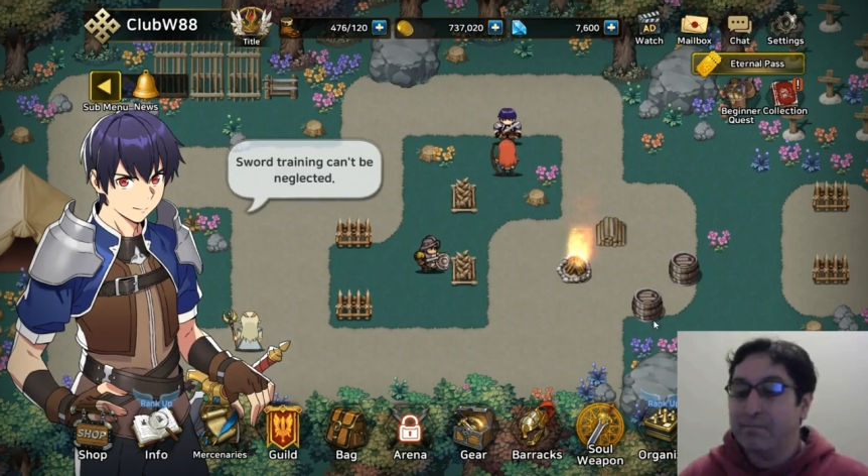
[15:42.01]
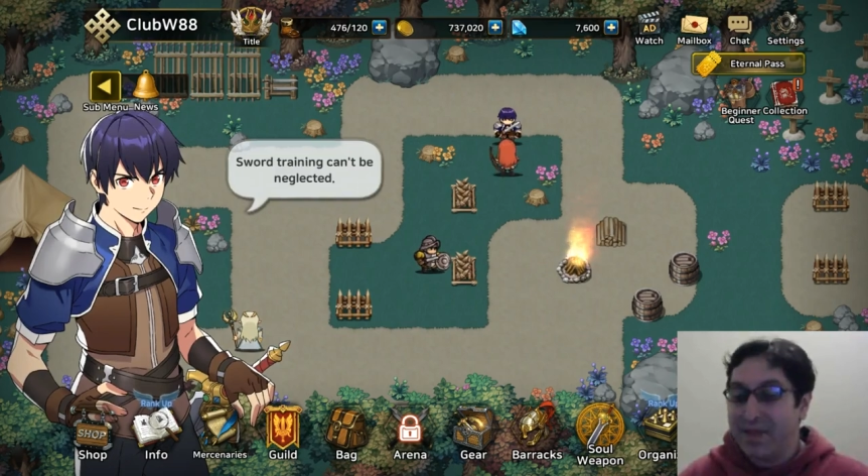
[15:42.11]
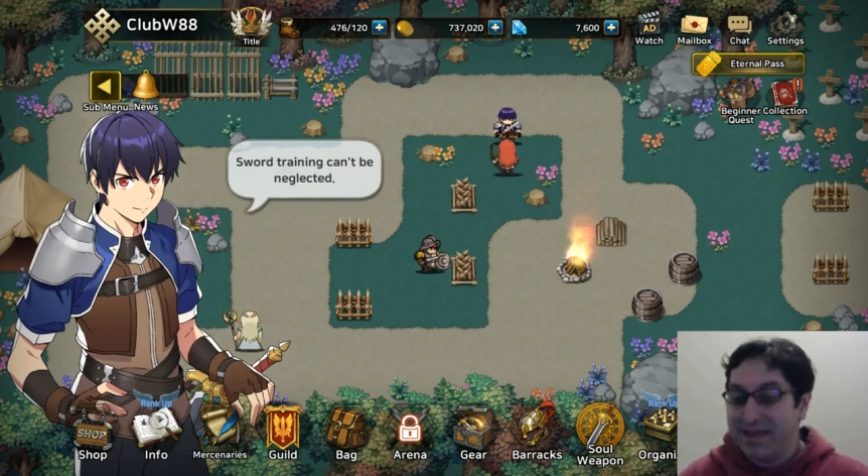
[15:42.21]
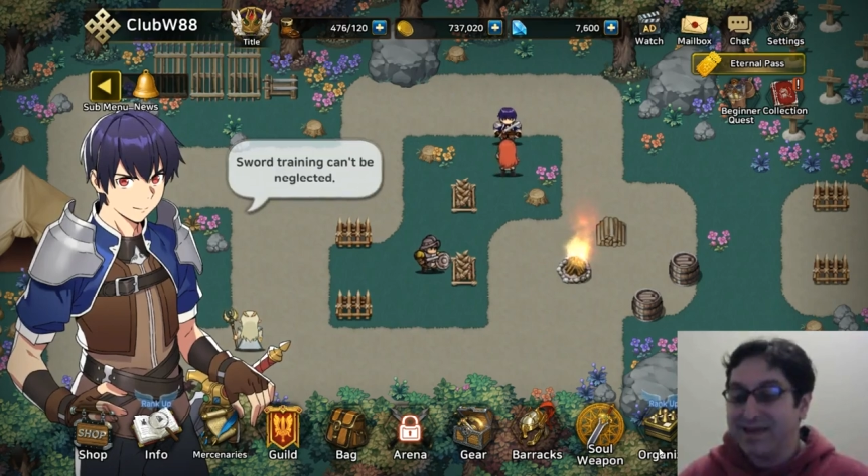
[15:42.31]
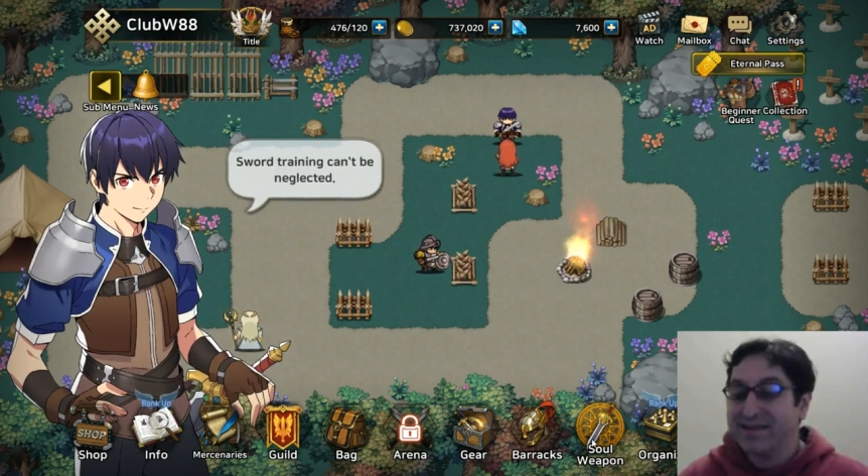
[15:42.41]

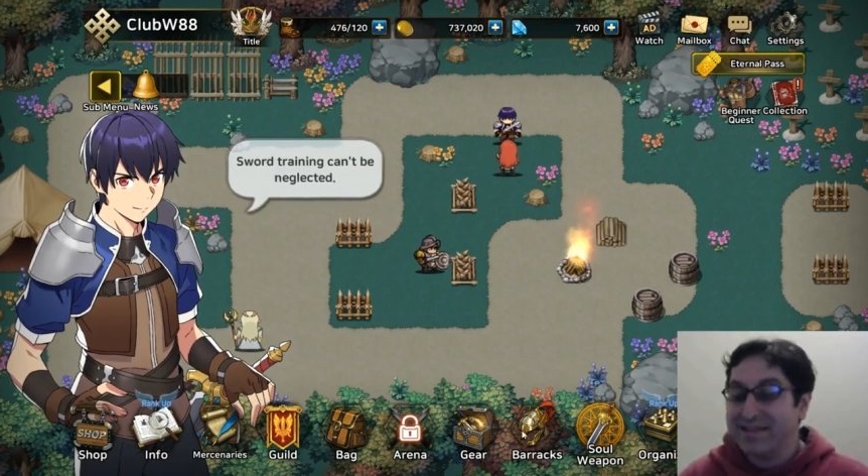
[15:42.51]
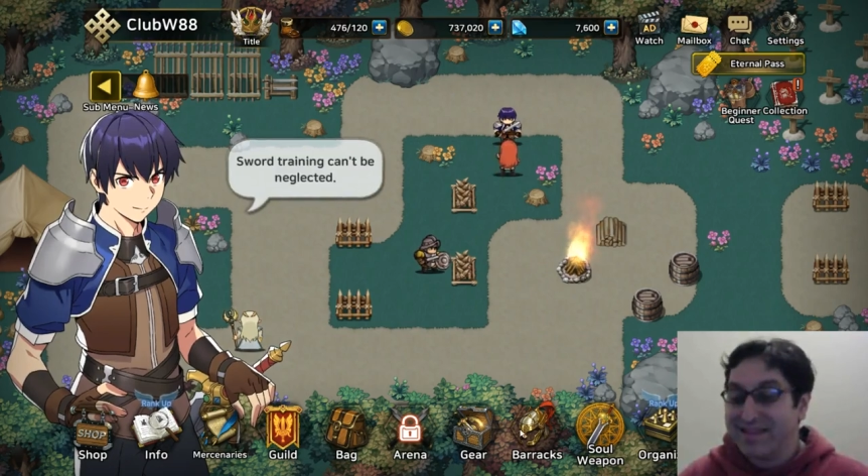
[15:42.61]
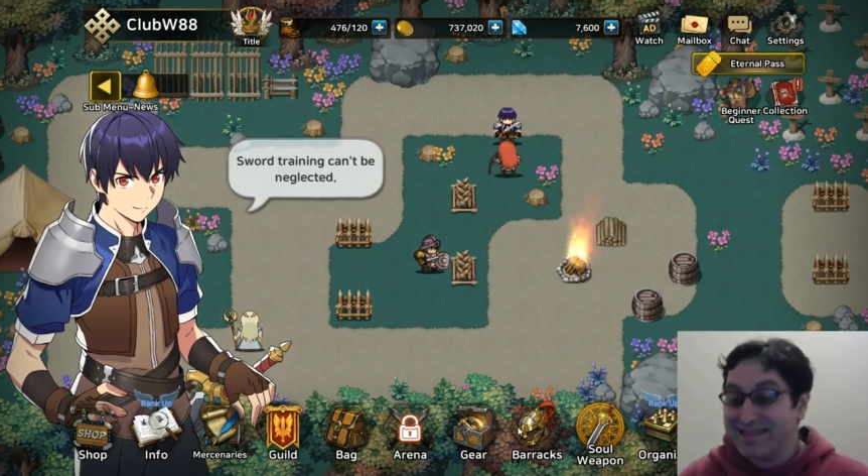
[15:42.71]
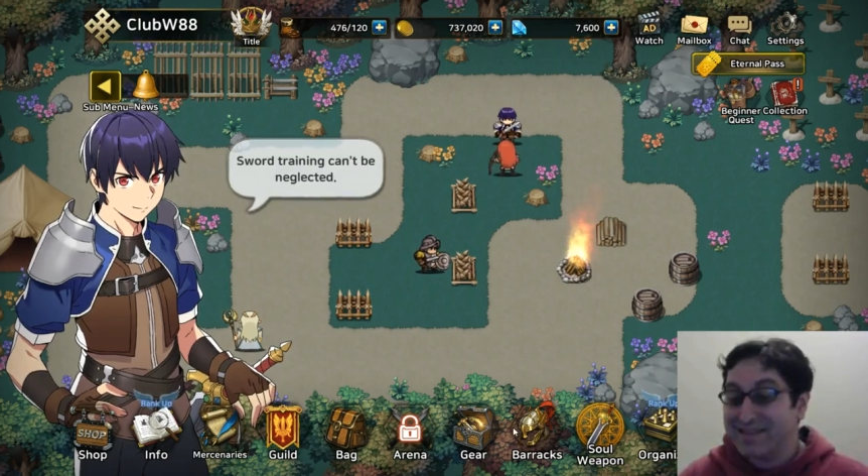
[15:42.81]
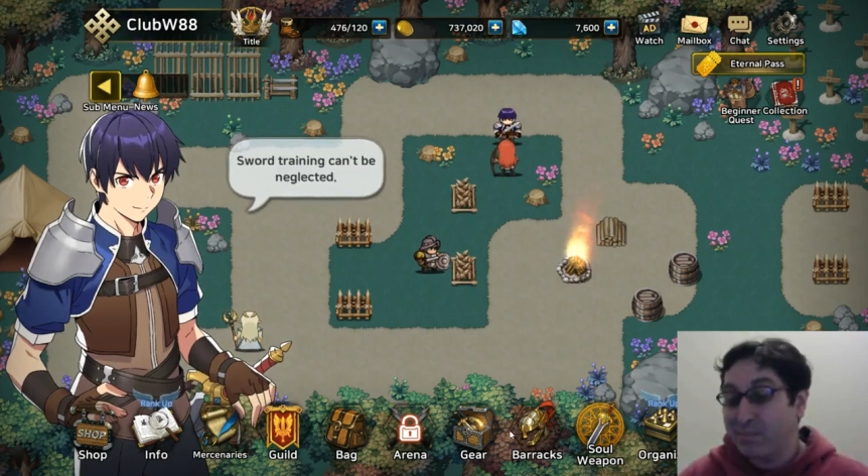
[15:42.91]
make
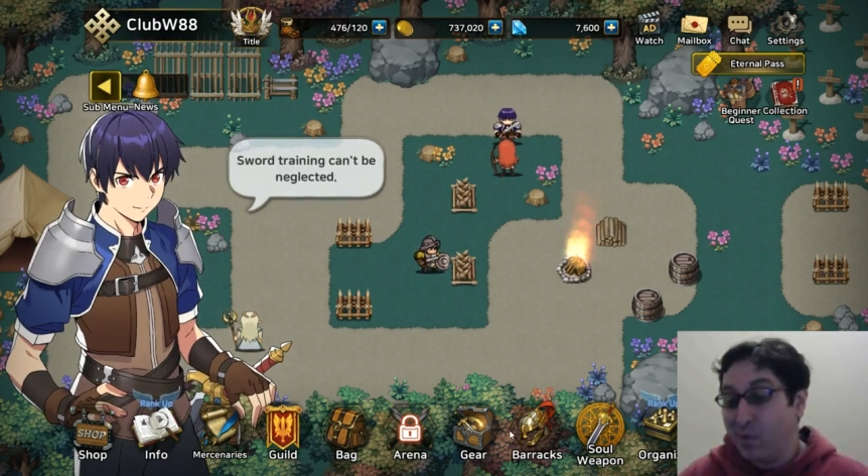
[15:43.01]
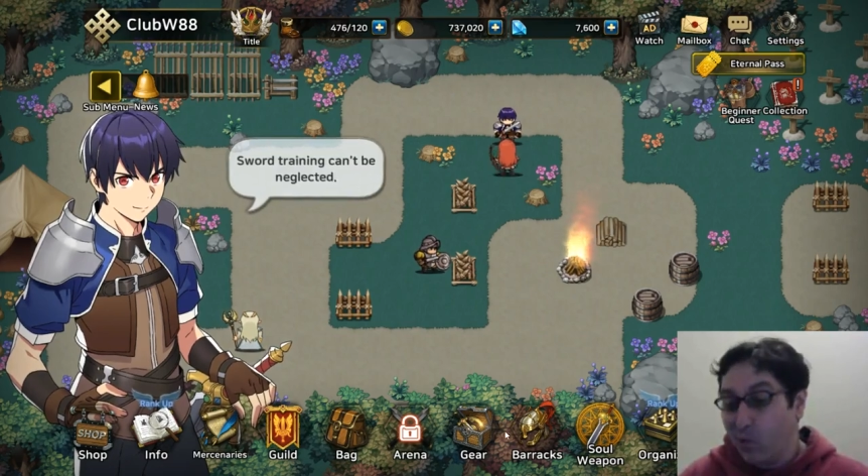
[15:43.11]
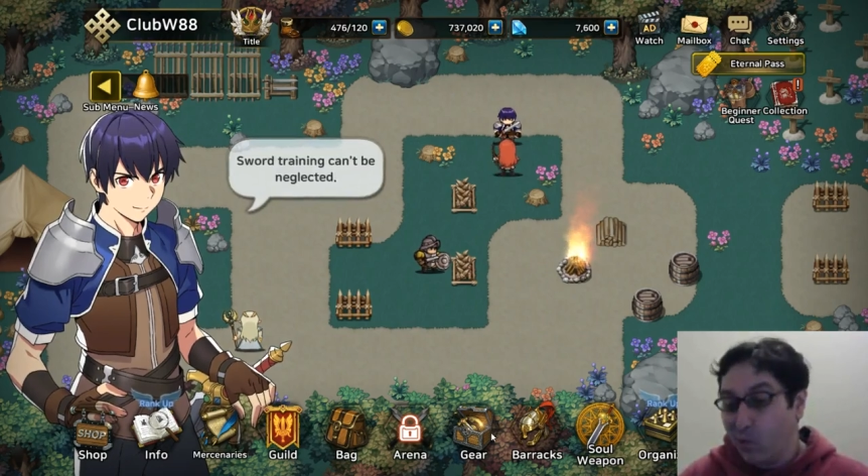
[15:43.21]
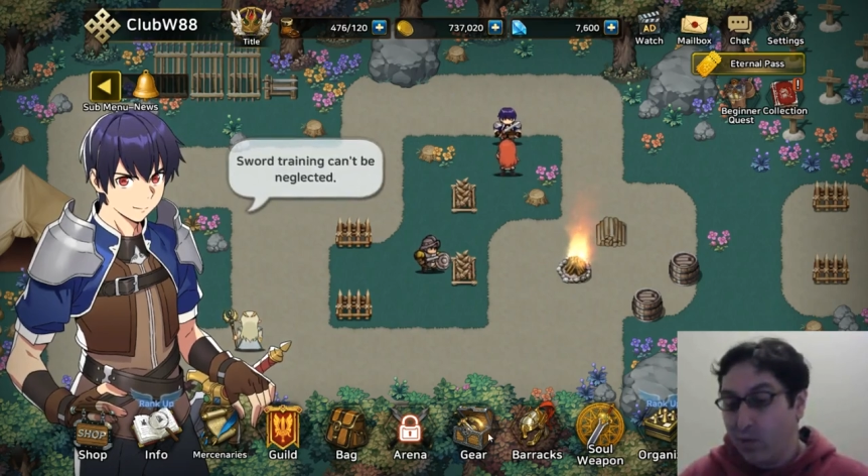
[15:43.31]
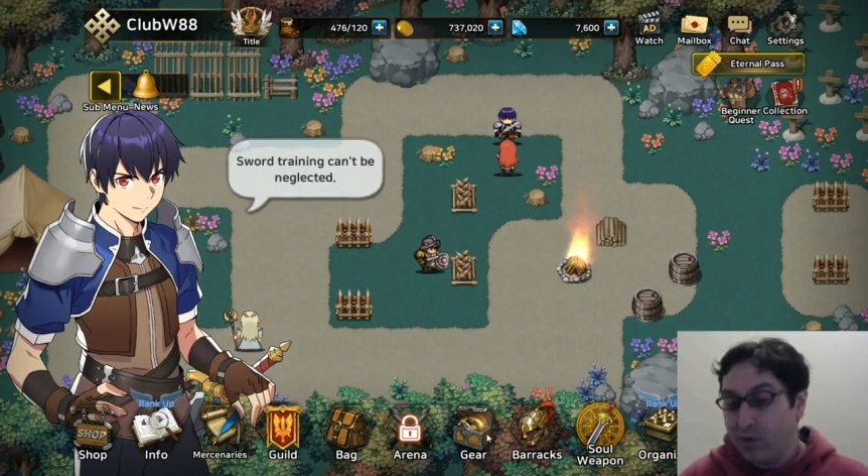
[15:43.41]
this
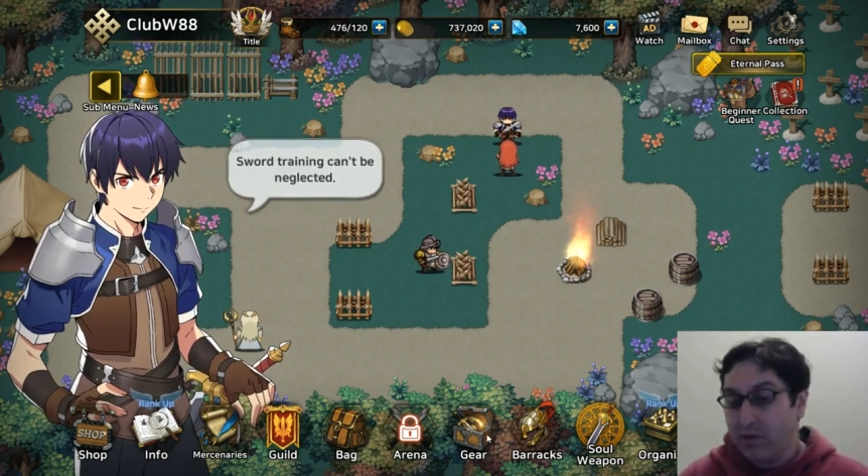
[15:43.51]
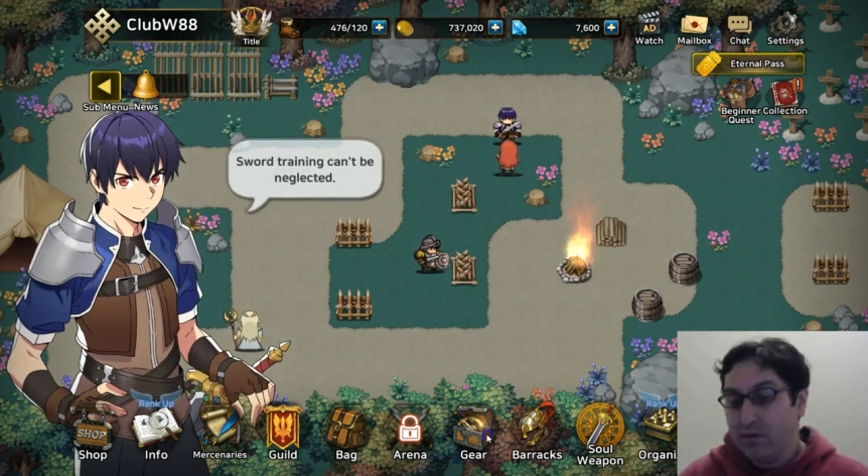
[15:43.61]
pull.